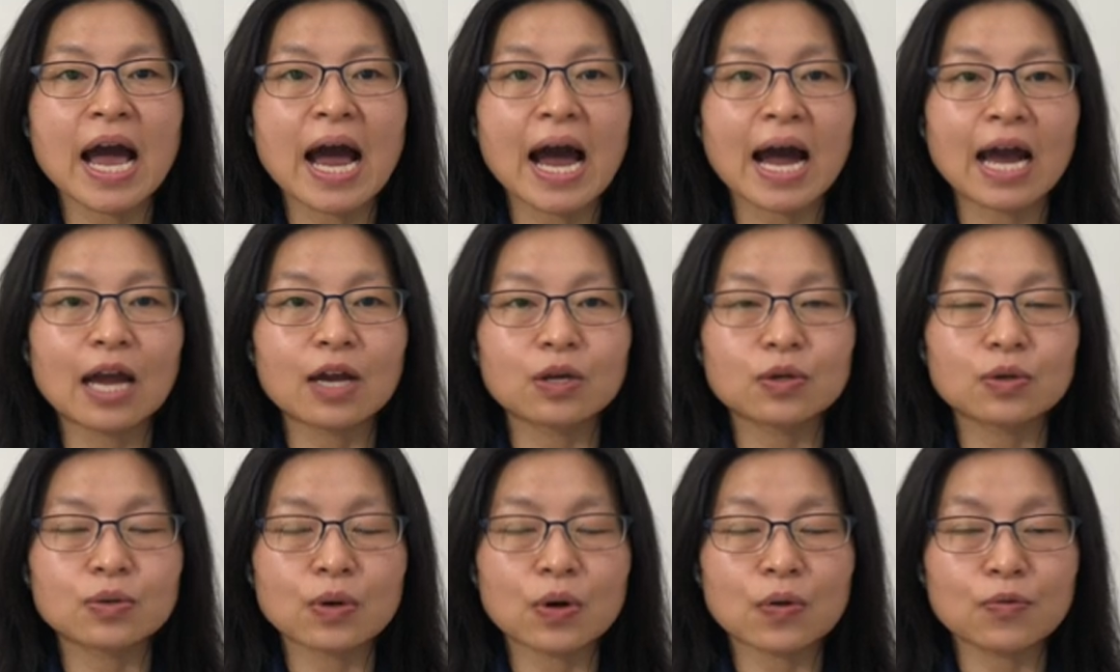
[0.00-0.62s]

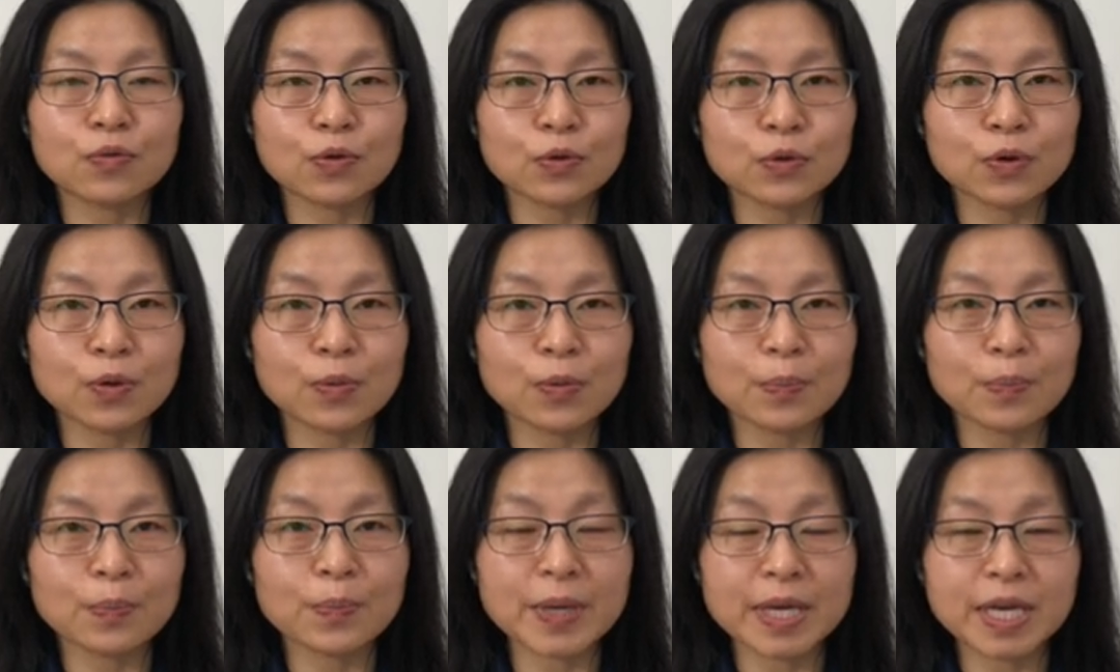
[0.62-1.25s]
I for
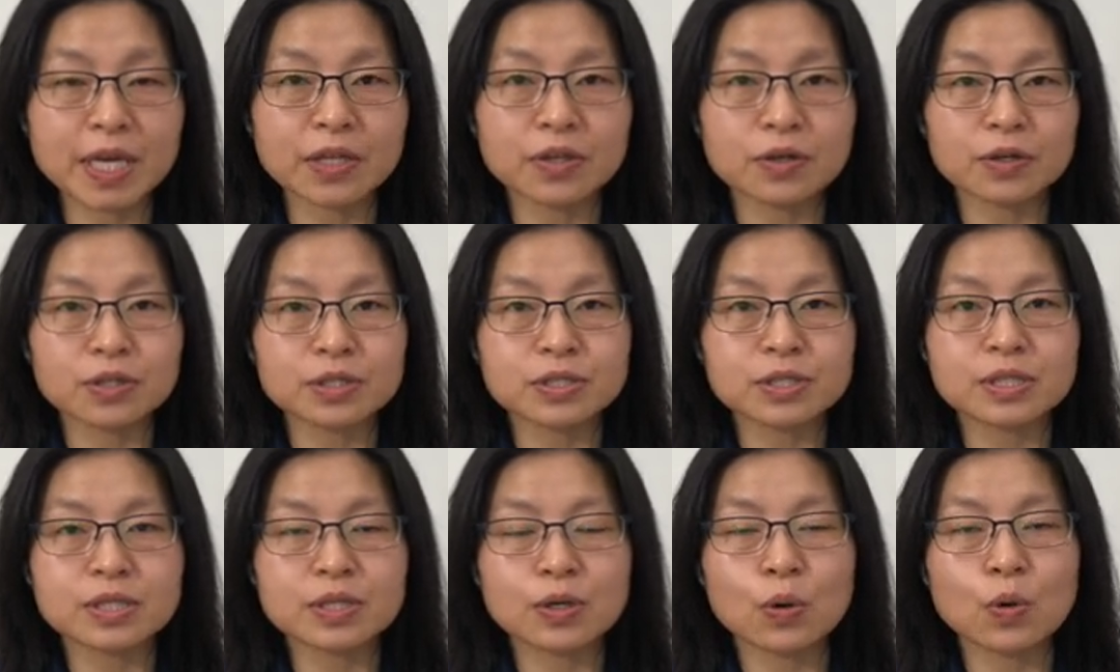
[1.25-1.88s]
the
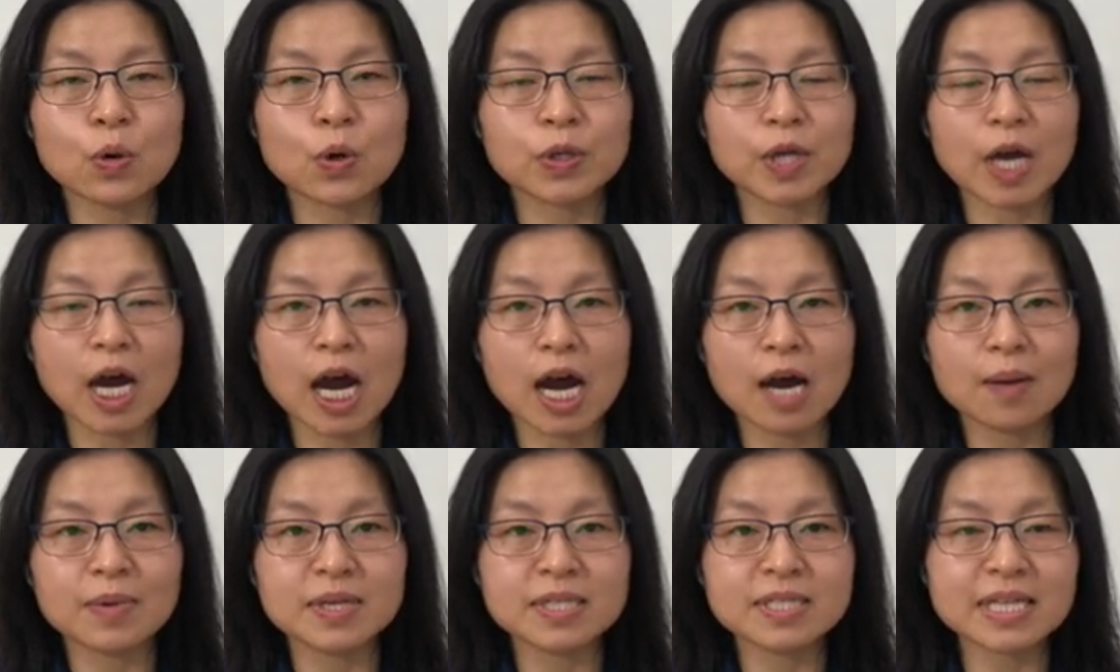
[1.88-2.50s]
beginners or the
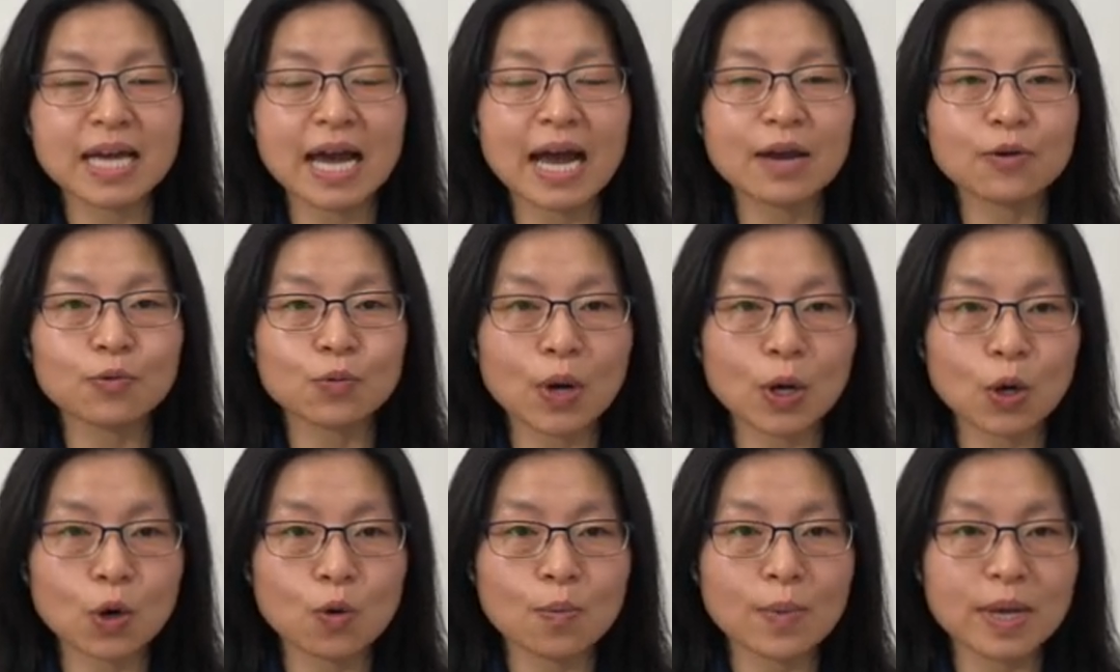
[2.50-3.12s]
hobbies, I
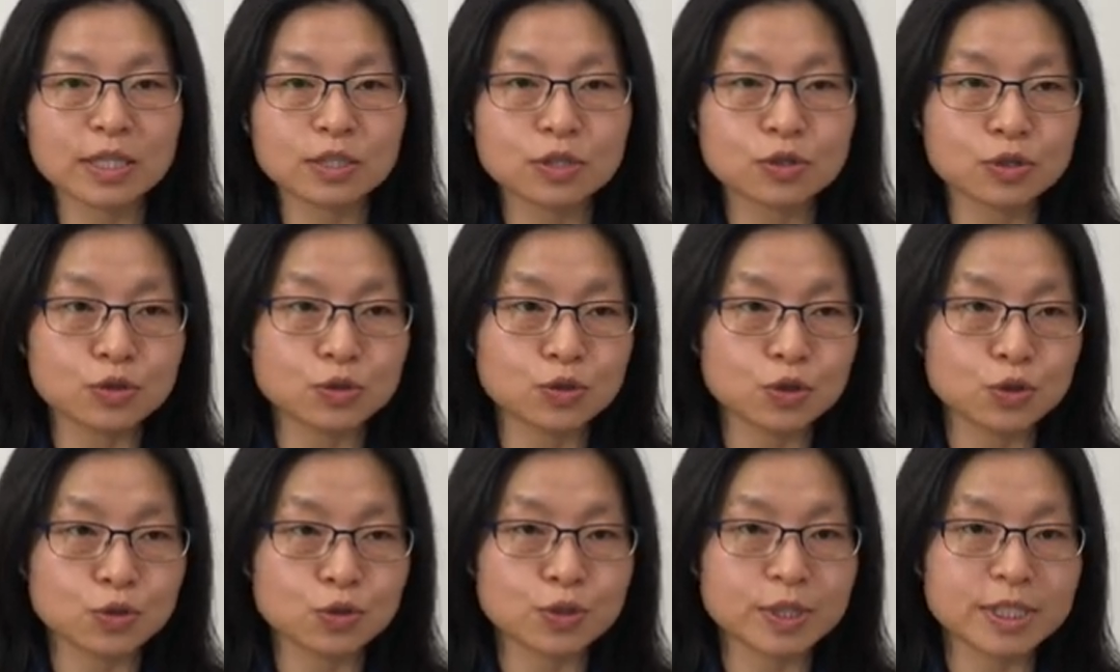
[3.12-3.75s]
recommend
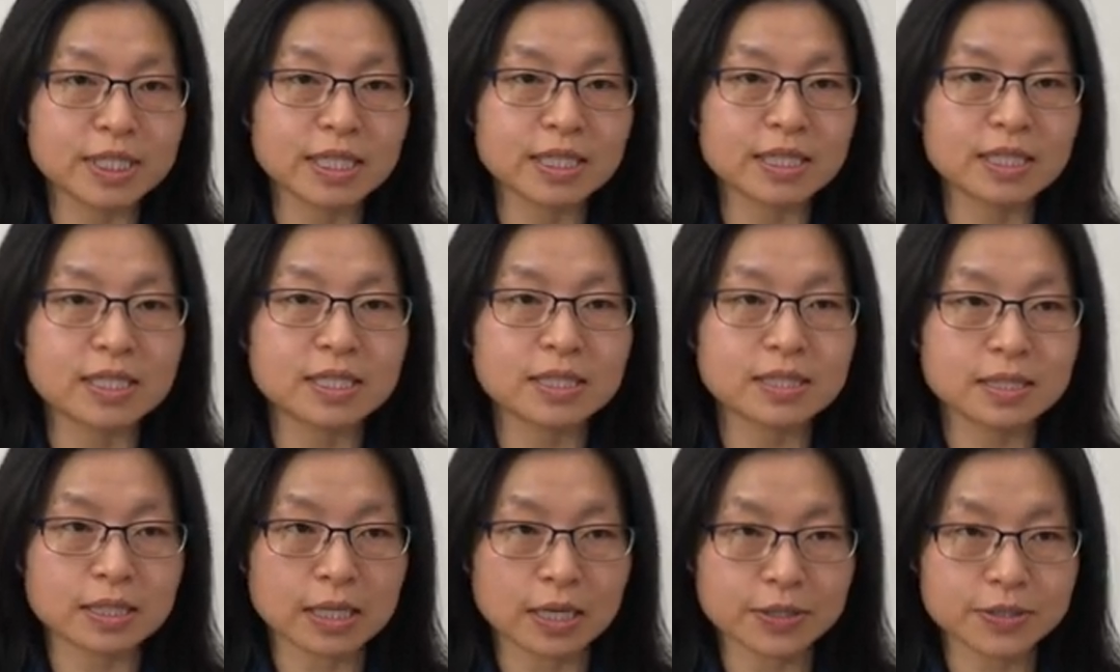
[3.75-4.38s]
using
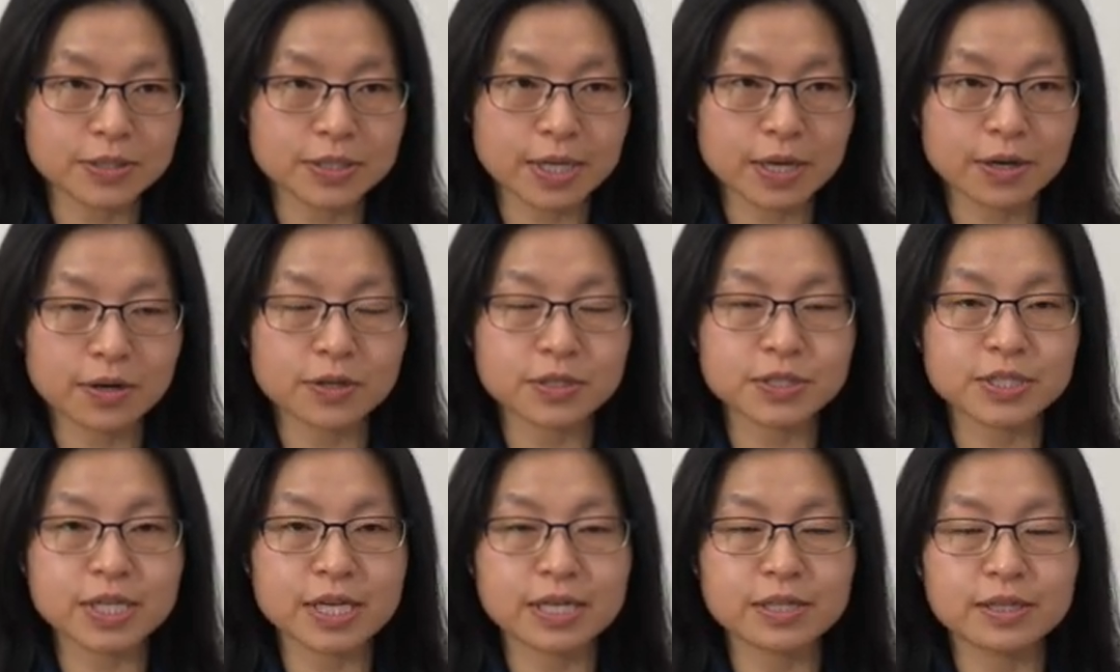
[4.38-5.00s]
this uh,
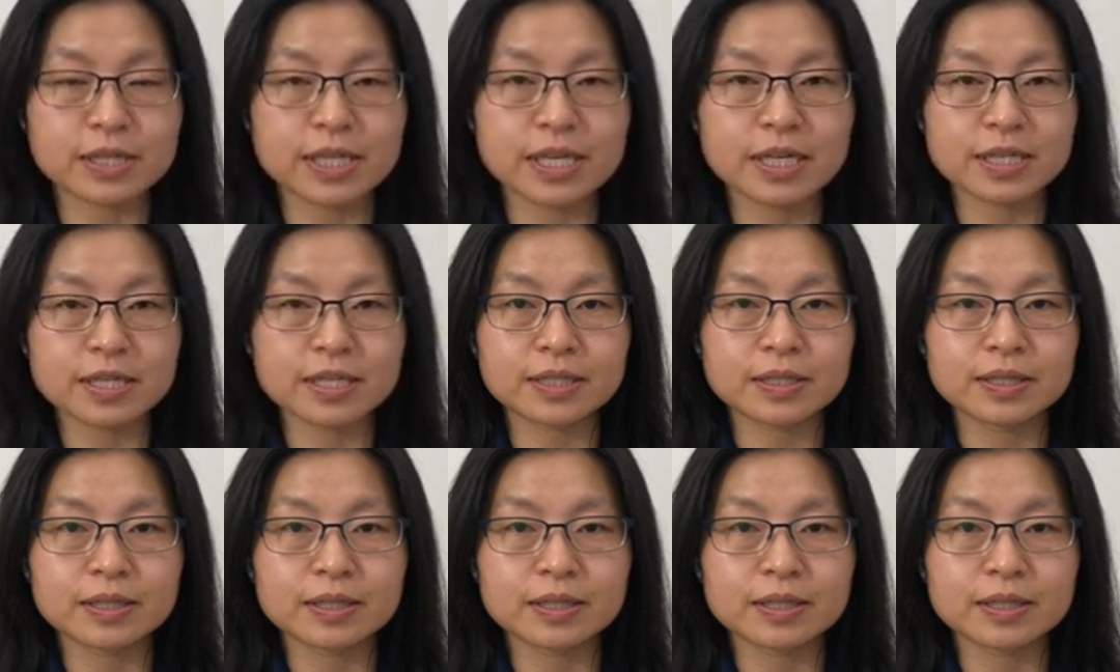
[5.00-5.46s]
SEGGER J-Link.